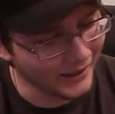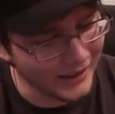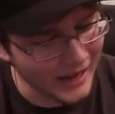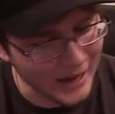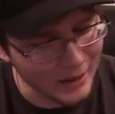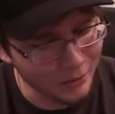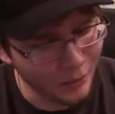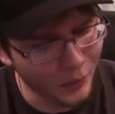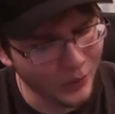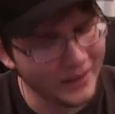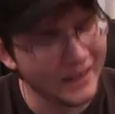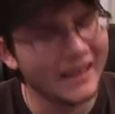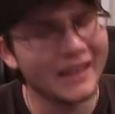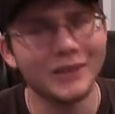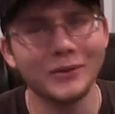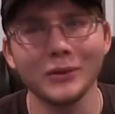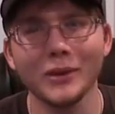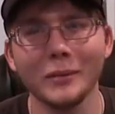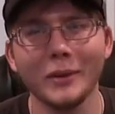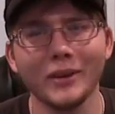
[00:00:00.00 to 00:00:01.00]
a game board, I
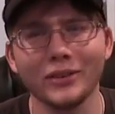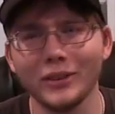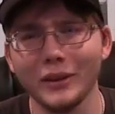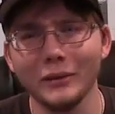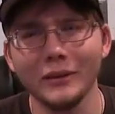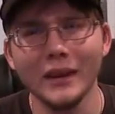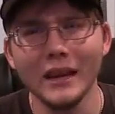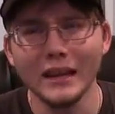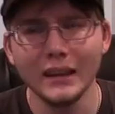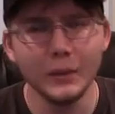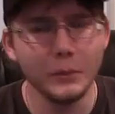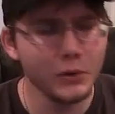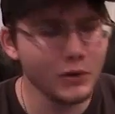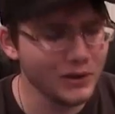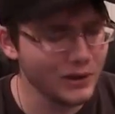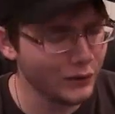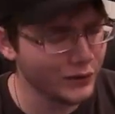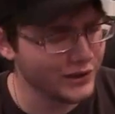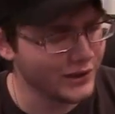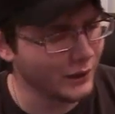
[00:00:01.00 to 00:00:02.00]
guess, for the box. They, they've been doing
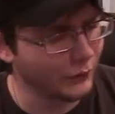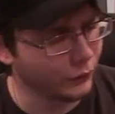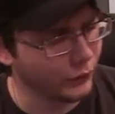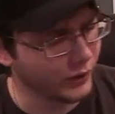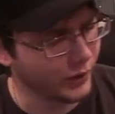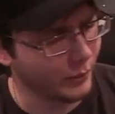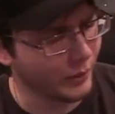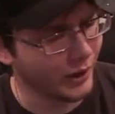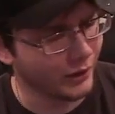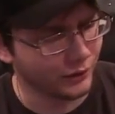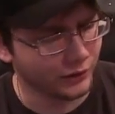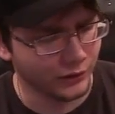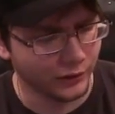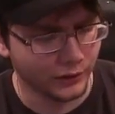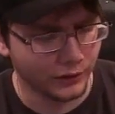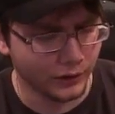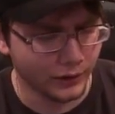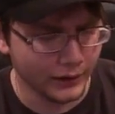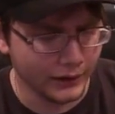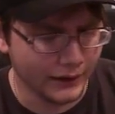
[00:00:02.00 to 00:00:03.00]
different stuff for the
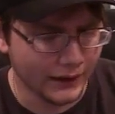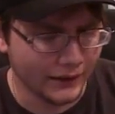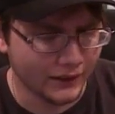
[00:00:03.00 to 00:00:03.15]
boxes lately.